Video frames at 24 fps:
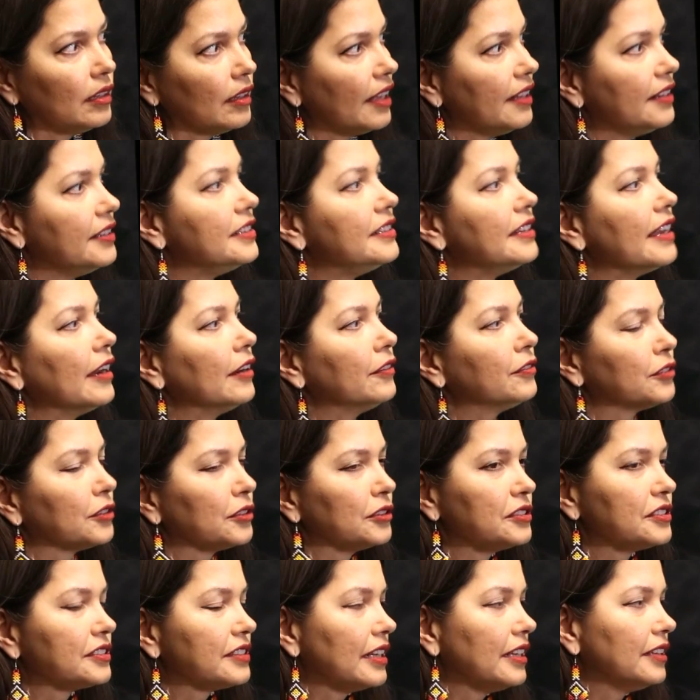
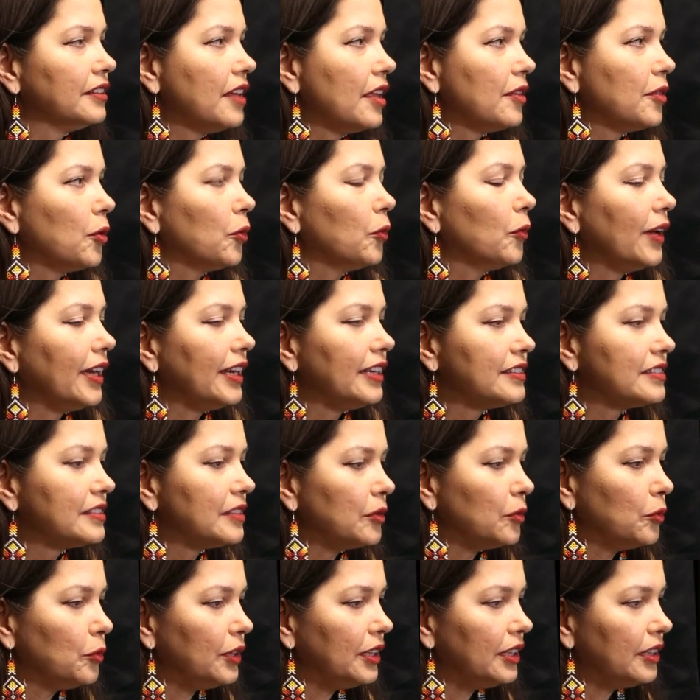endeavors and the ways
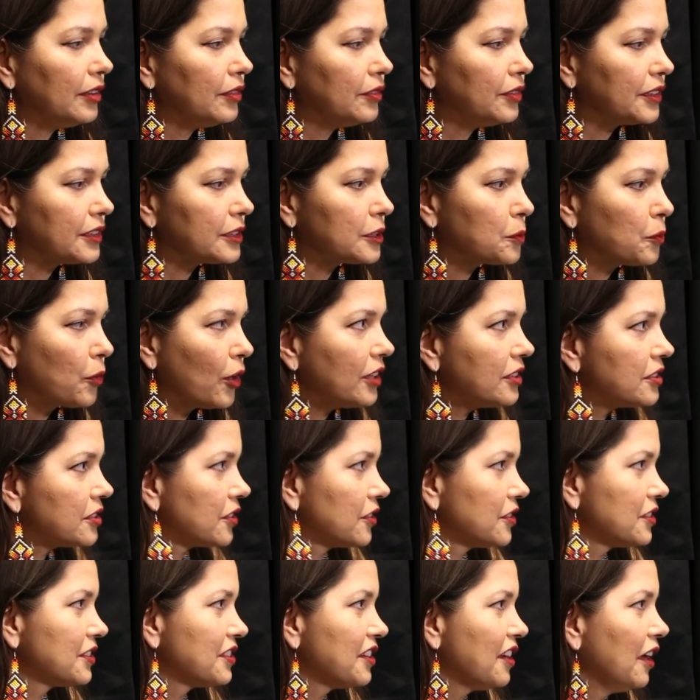that we have expressed
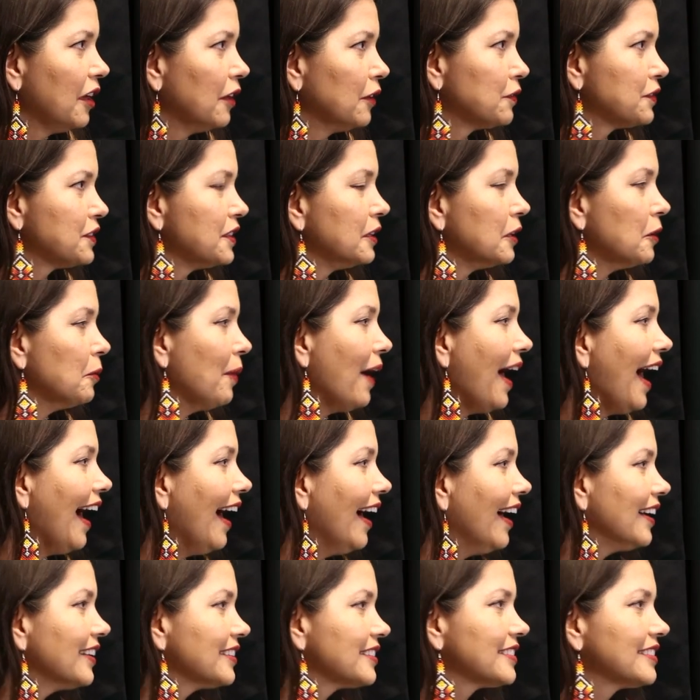ourselves in the
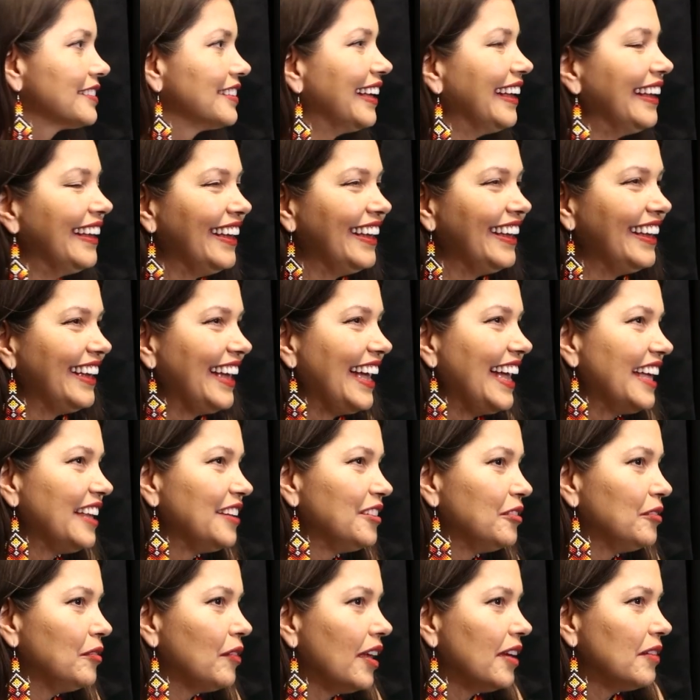past,
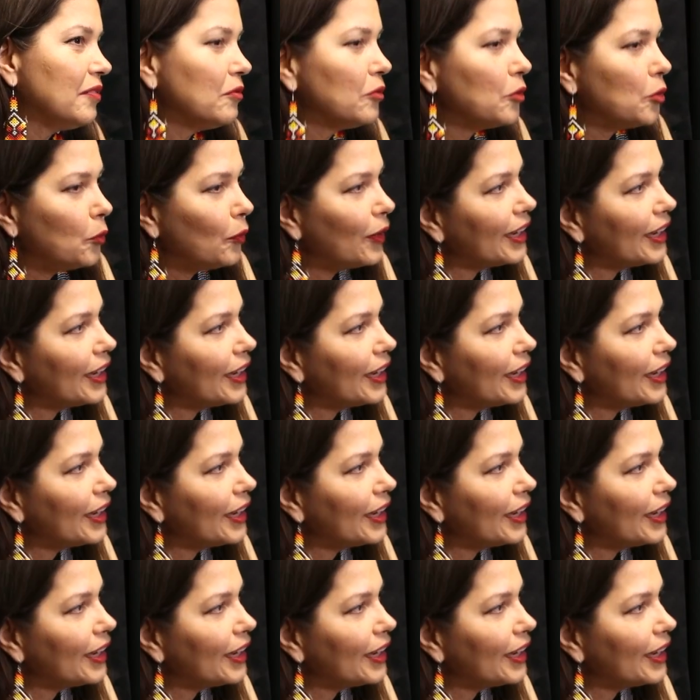and the